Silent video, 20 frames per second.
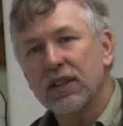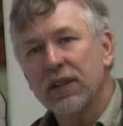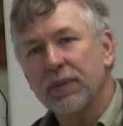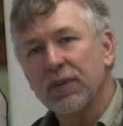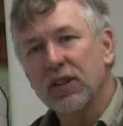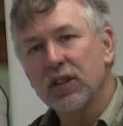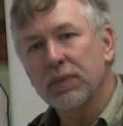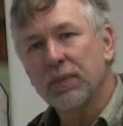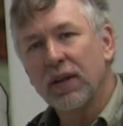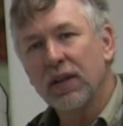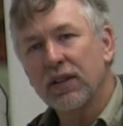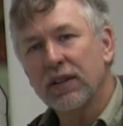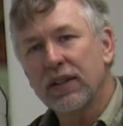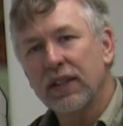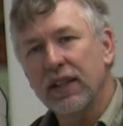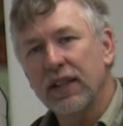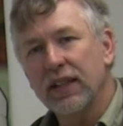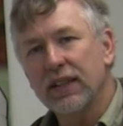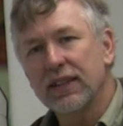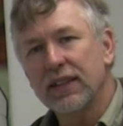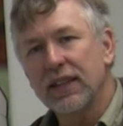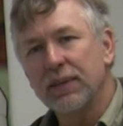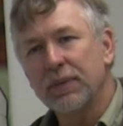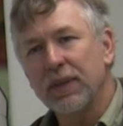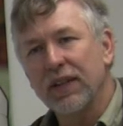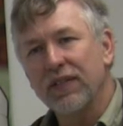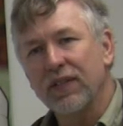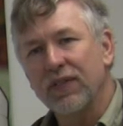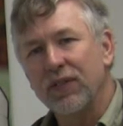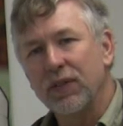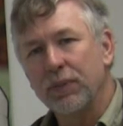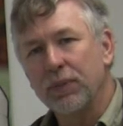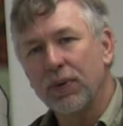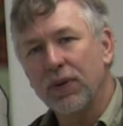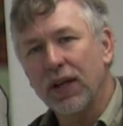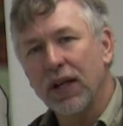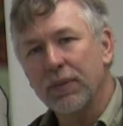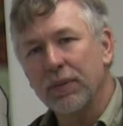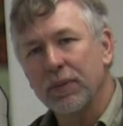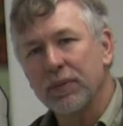some of the smaller kids seem to have a few
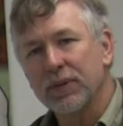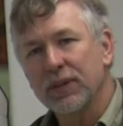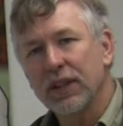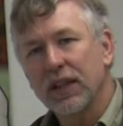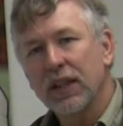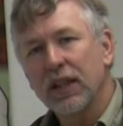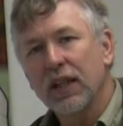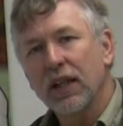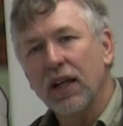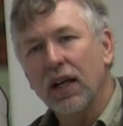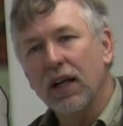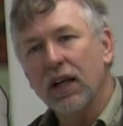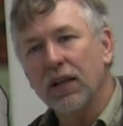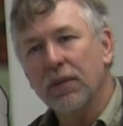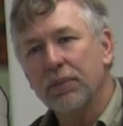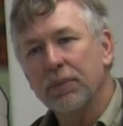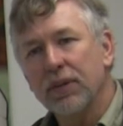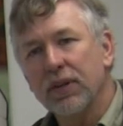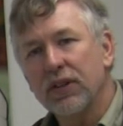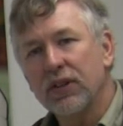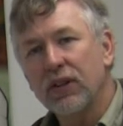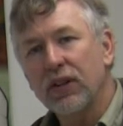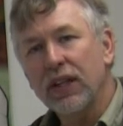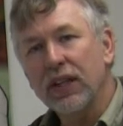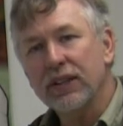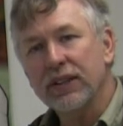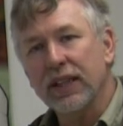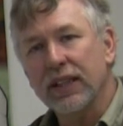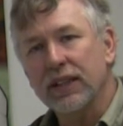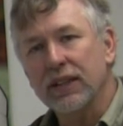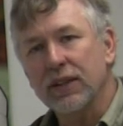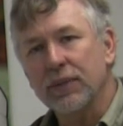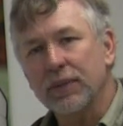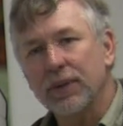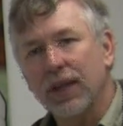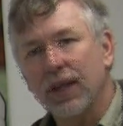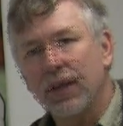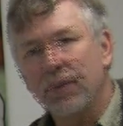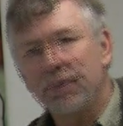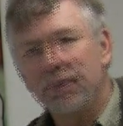problems pulling their arrows out
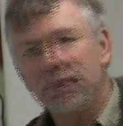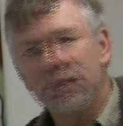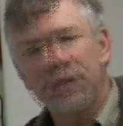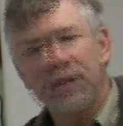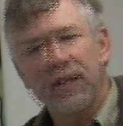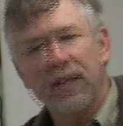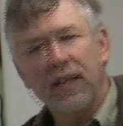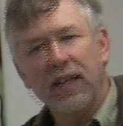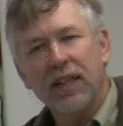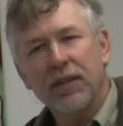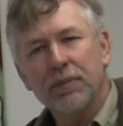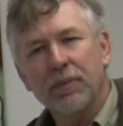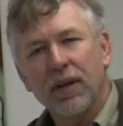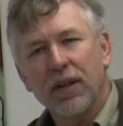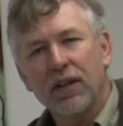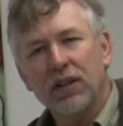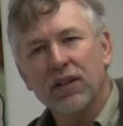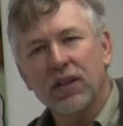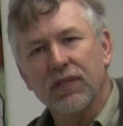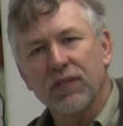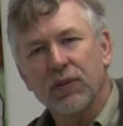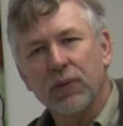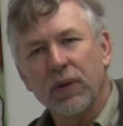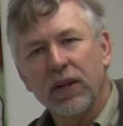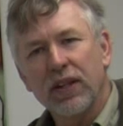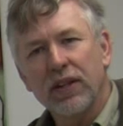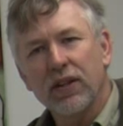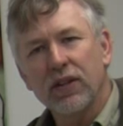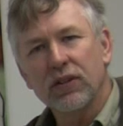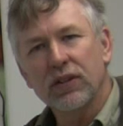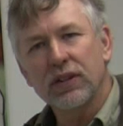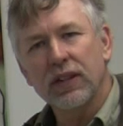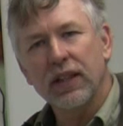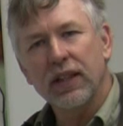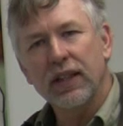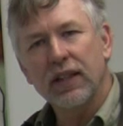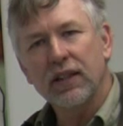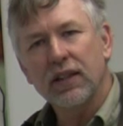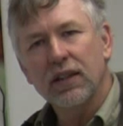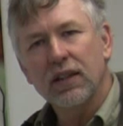sometimes. So beginning in March of
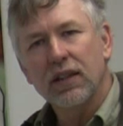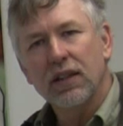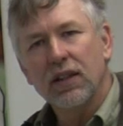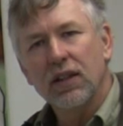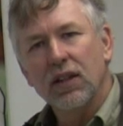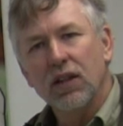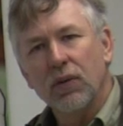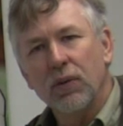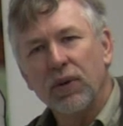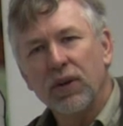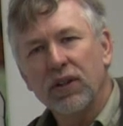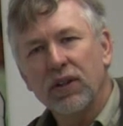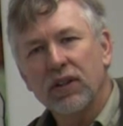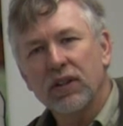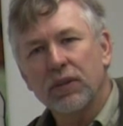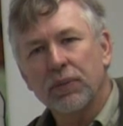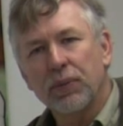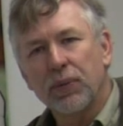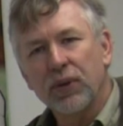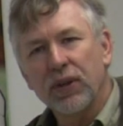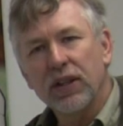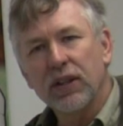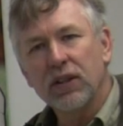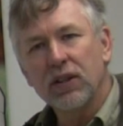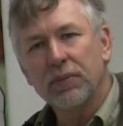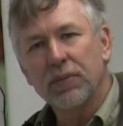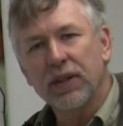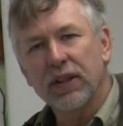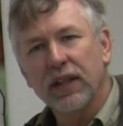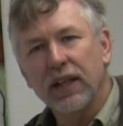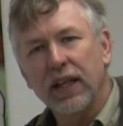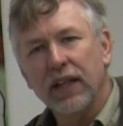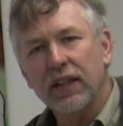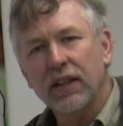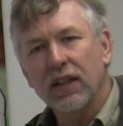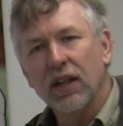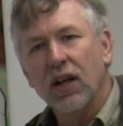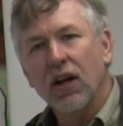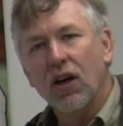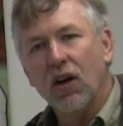2013, we're going to pre-lubricate
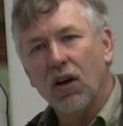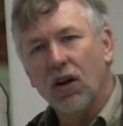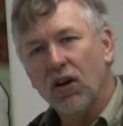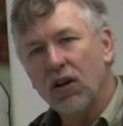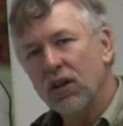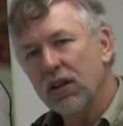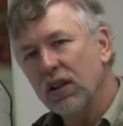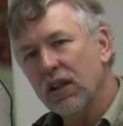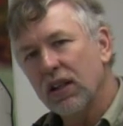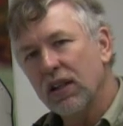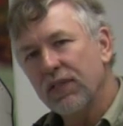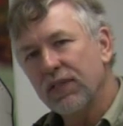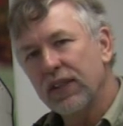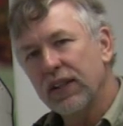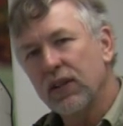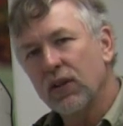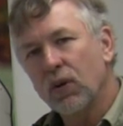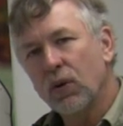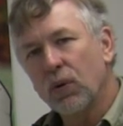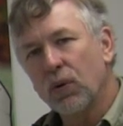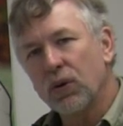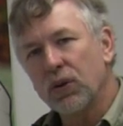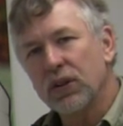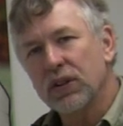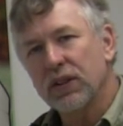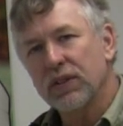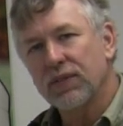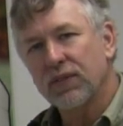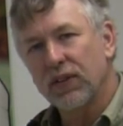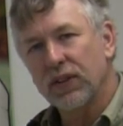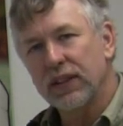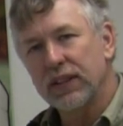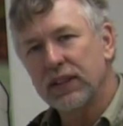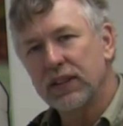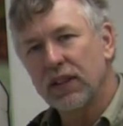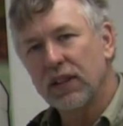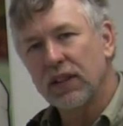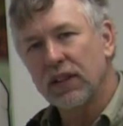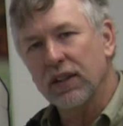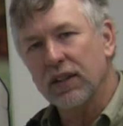all of the cores for these
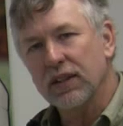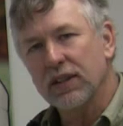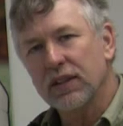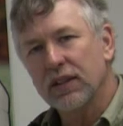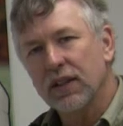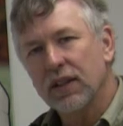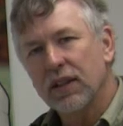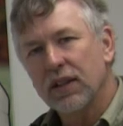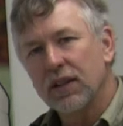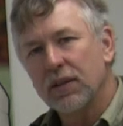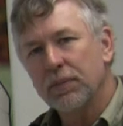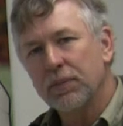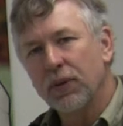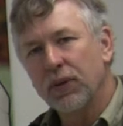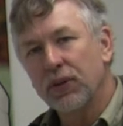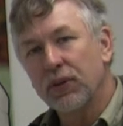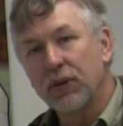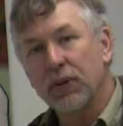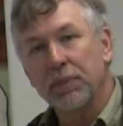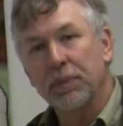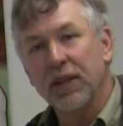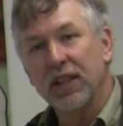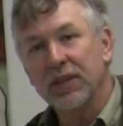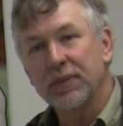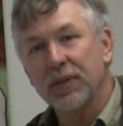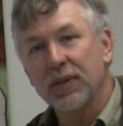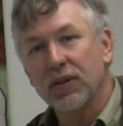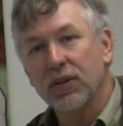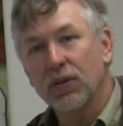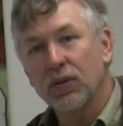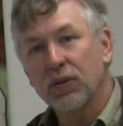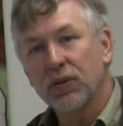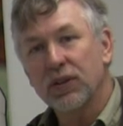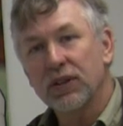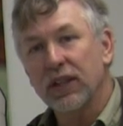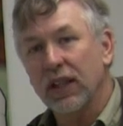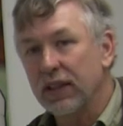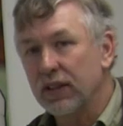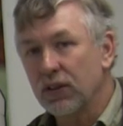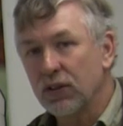targets. Both the replacement
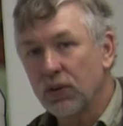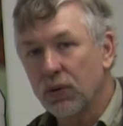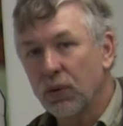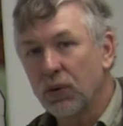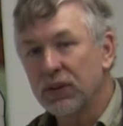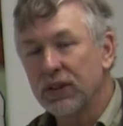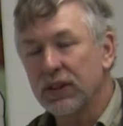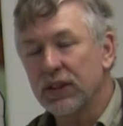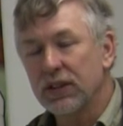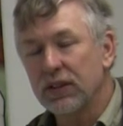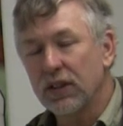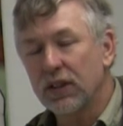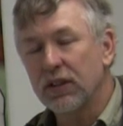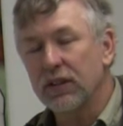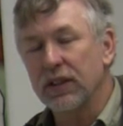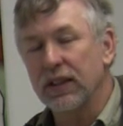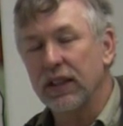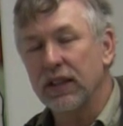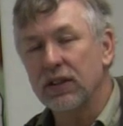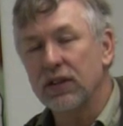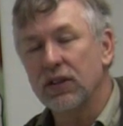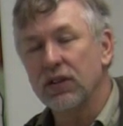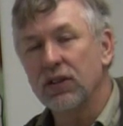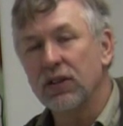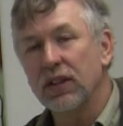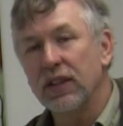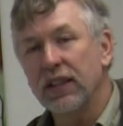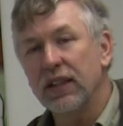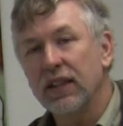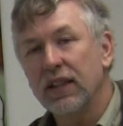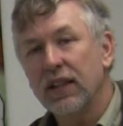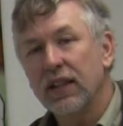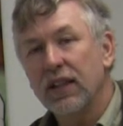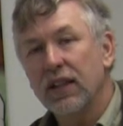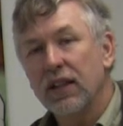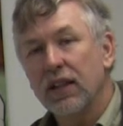cores and the cores installed into the